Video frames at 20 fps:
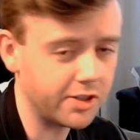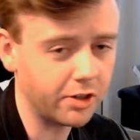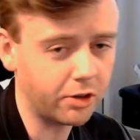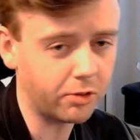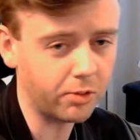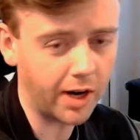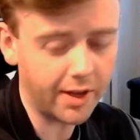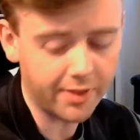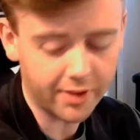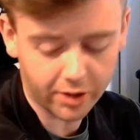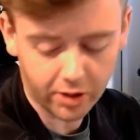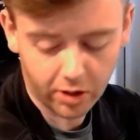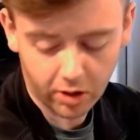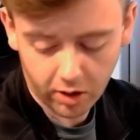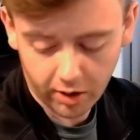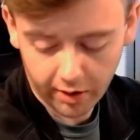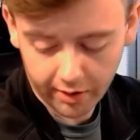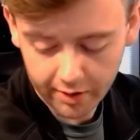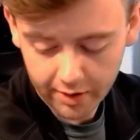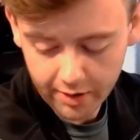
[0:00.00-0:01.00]
to grade the
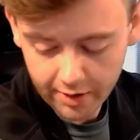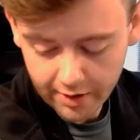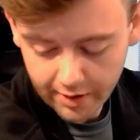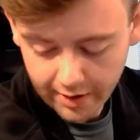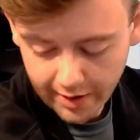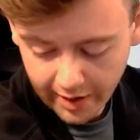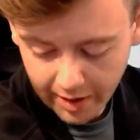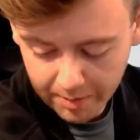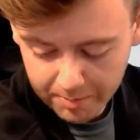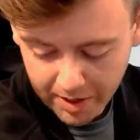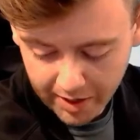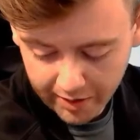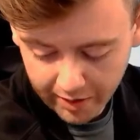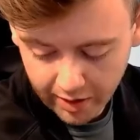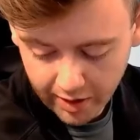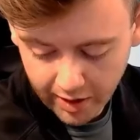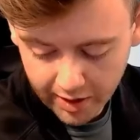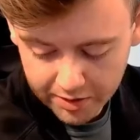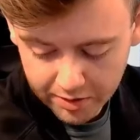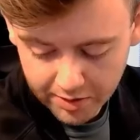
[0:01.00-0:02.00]
card. Had about
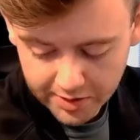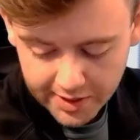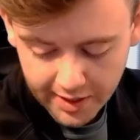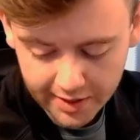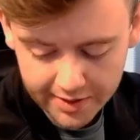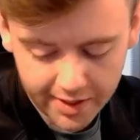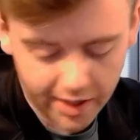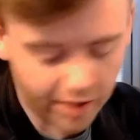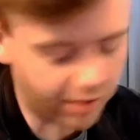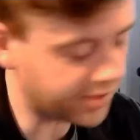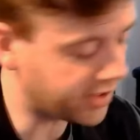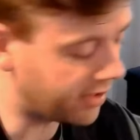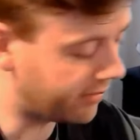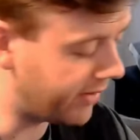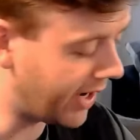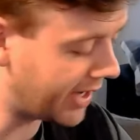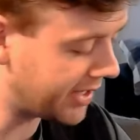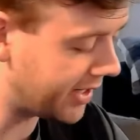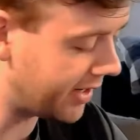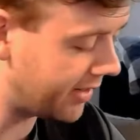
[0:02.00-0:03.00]
$110
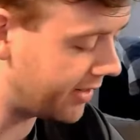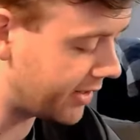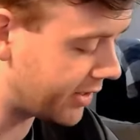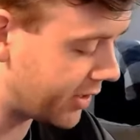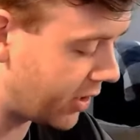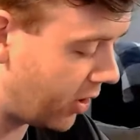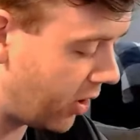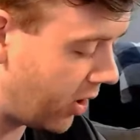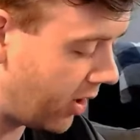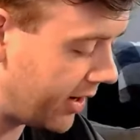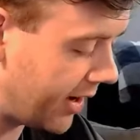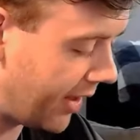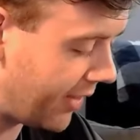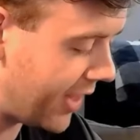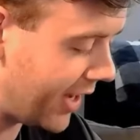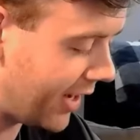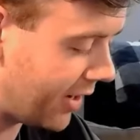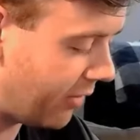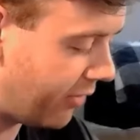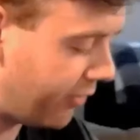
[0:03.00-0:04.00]
invested in this card, and I
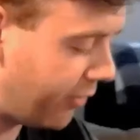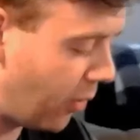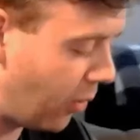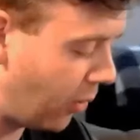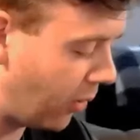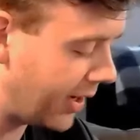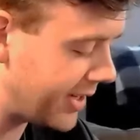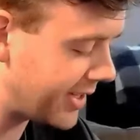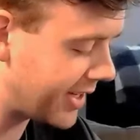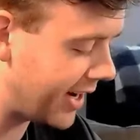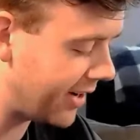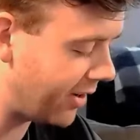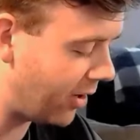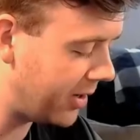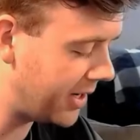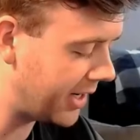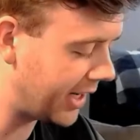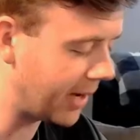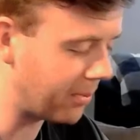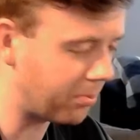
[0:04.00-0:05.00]
think a 4. It's kind of
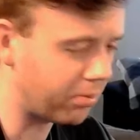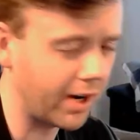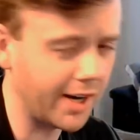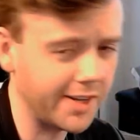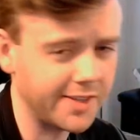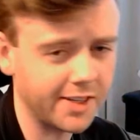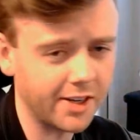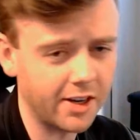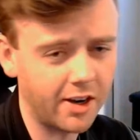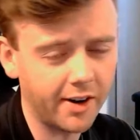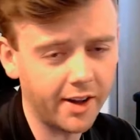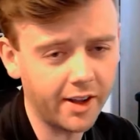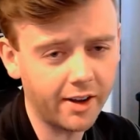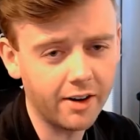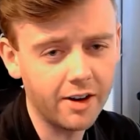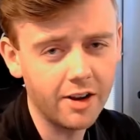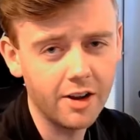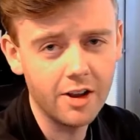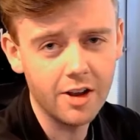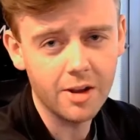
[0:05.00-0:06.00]
hard to get pricing on
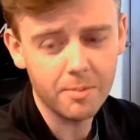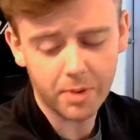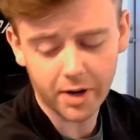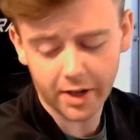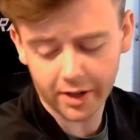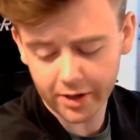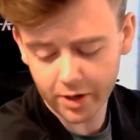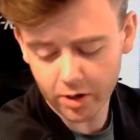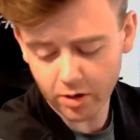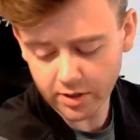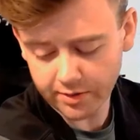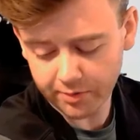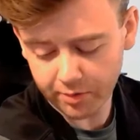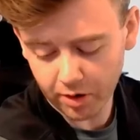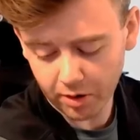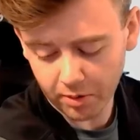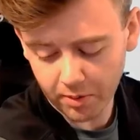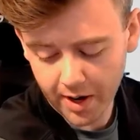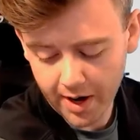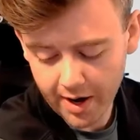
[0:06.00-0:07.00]
it, but it goes
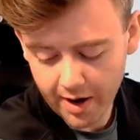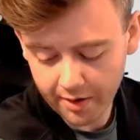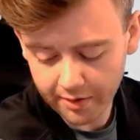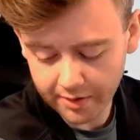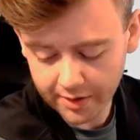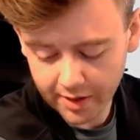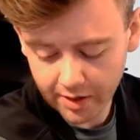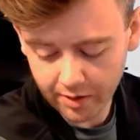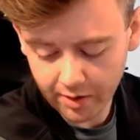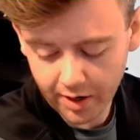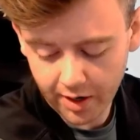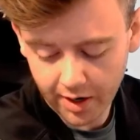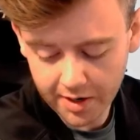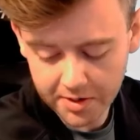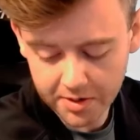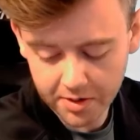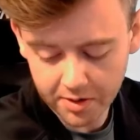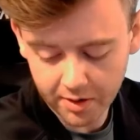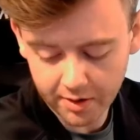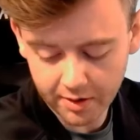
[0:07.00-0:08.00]
for around
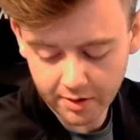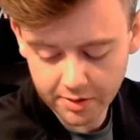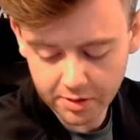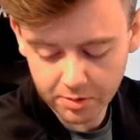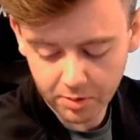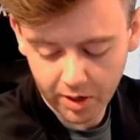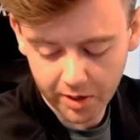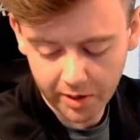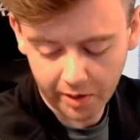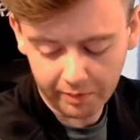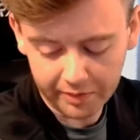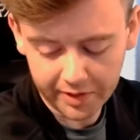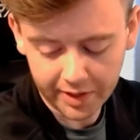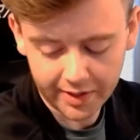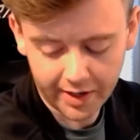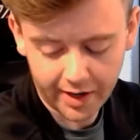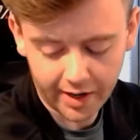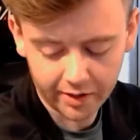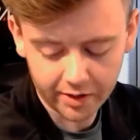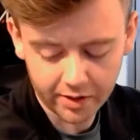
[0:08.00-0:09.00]
$100 to
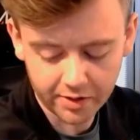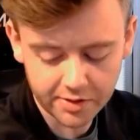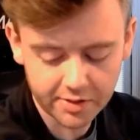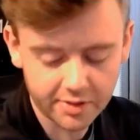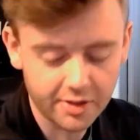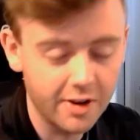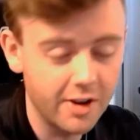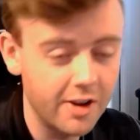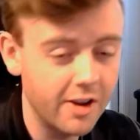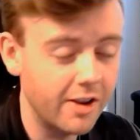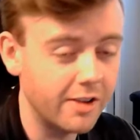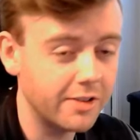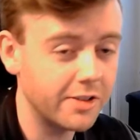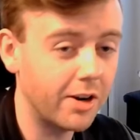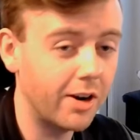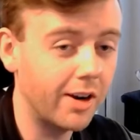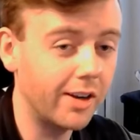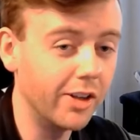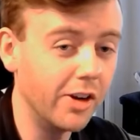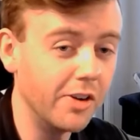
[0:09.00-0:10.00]
$150.
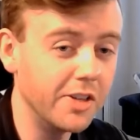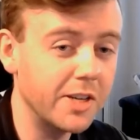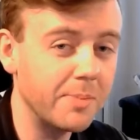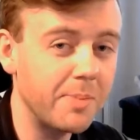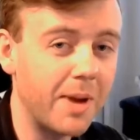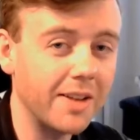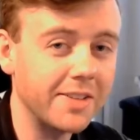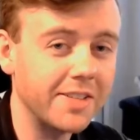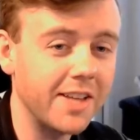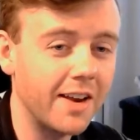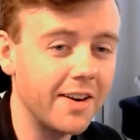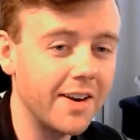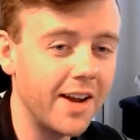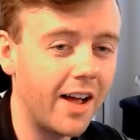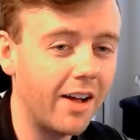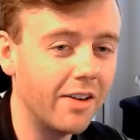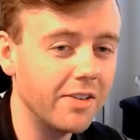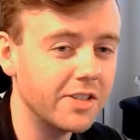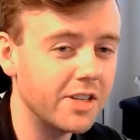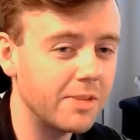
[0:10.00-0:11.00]
So I lose about
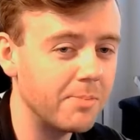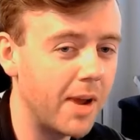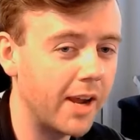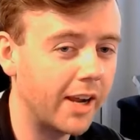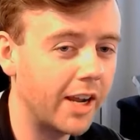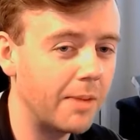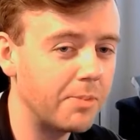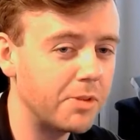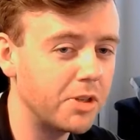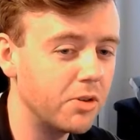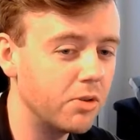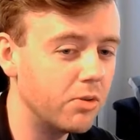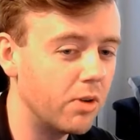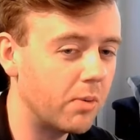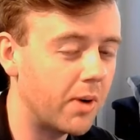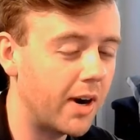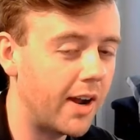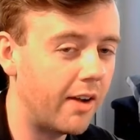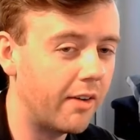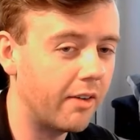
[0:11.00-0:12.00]
$10 to make up to
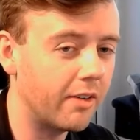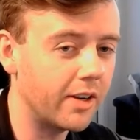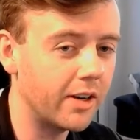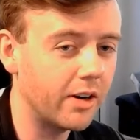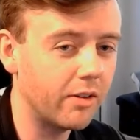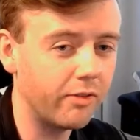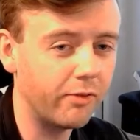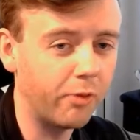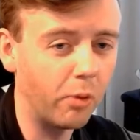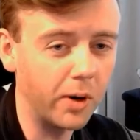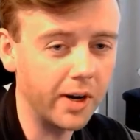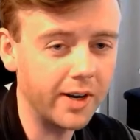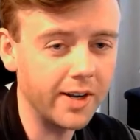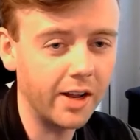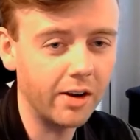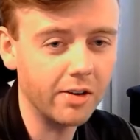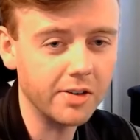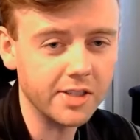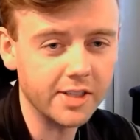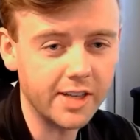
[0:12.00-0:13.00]
around
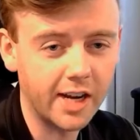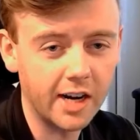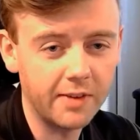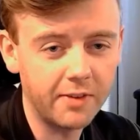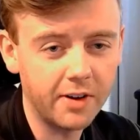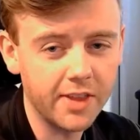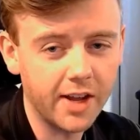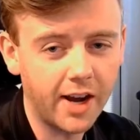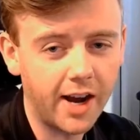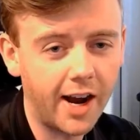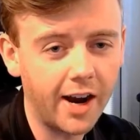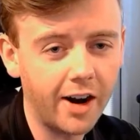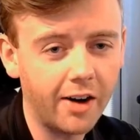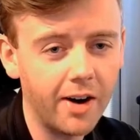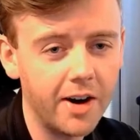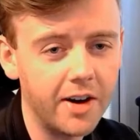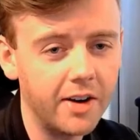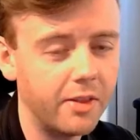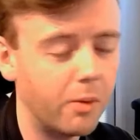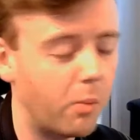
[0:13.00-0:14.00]
$40, kind of on the
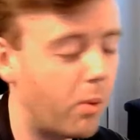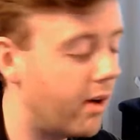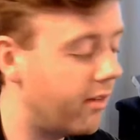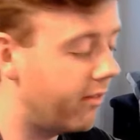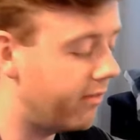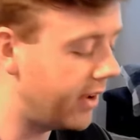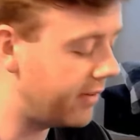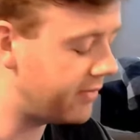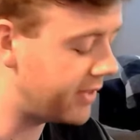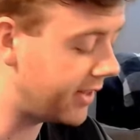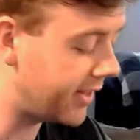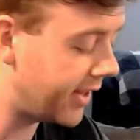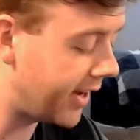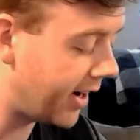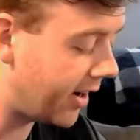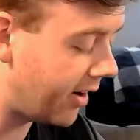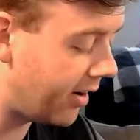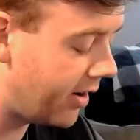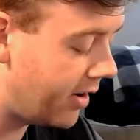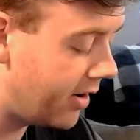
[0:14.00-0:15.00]
higher end of the 150
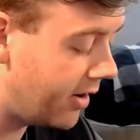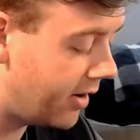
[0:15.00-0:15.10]
there,